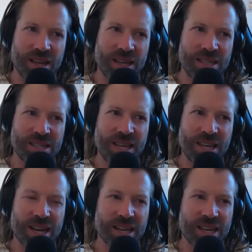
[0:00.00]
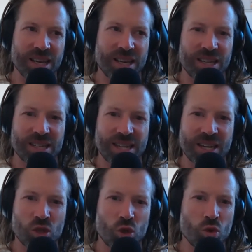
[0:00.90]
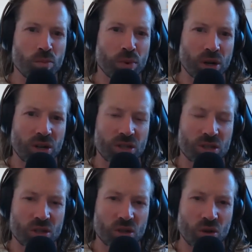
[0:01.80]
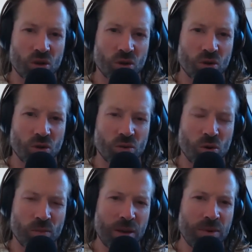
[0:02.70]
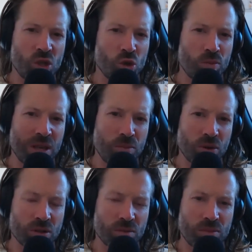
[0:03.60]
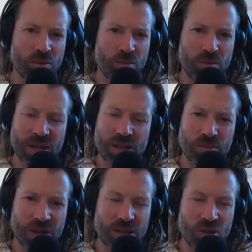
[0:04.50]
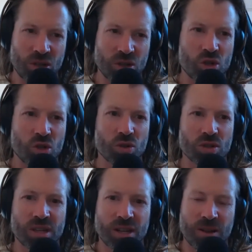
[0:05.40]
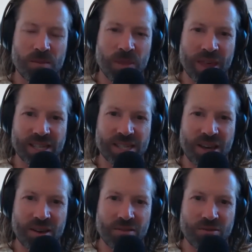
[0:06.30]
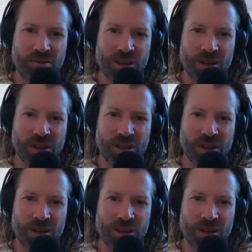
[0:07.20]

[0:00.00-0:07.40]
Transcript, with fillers: is there like say two books or or maybe two people but but you can choose that have